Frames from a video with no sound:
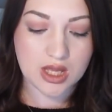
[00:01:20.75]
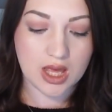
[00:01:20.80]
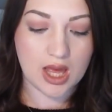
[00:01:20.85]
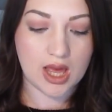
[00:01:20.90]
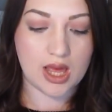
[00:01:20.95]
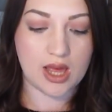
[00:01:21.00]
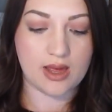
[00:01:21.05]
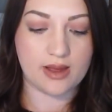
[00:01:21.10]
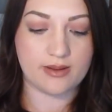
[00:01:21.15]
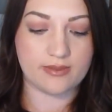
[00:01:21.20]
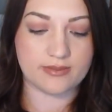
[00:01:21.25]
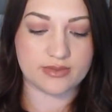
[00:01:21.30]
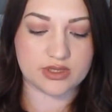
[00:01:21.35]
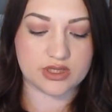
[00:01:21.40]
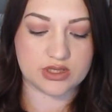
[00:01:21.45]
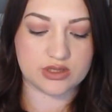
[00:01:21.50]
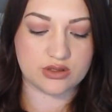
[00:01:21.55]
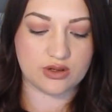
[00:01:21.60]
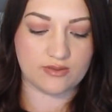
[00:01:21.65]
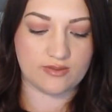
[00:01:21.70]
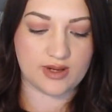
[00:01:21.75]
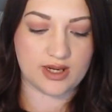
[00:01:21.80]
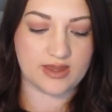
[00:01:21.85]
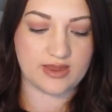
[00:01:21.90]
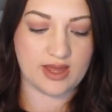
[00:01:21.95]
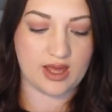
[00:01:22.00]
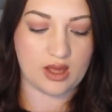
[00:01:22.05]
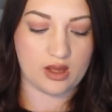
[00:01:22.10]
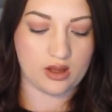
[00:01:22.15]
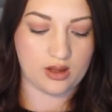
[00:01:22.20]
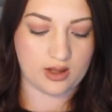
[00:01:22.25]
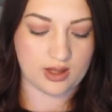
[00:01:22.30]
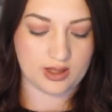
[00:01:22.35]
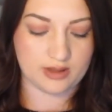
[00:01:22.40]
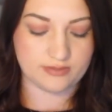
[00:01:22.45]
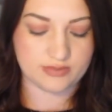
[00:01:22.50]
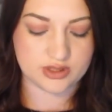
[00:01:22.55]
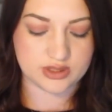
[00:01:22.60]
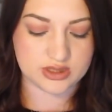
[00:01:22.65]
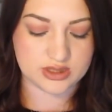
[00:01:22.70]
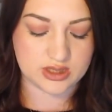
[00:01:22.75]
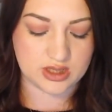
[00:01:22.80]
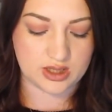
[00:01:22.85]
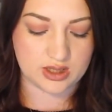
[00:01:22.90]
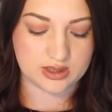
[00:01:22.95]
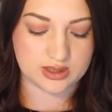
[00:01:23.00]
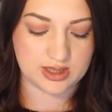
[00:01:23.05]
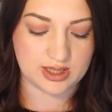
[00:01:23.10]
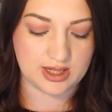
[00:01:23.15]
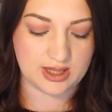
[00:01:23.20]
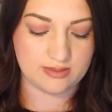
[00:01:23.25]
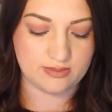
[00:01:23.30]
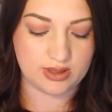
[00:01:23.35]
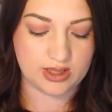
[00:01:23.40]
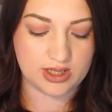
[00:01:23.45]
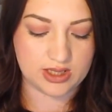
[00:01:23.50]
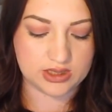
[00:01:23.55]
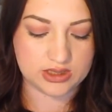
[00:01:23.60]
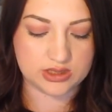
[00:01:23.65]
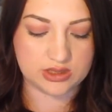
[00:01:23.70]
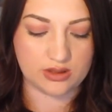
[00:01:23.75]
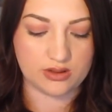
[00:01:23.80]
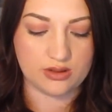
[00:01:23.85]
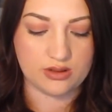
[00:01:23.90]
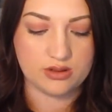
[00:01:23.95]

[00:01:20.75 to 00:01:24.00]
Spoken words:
so it's not really that high. Let me just tuck the label in to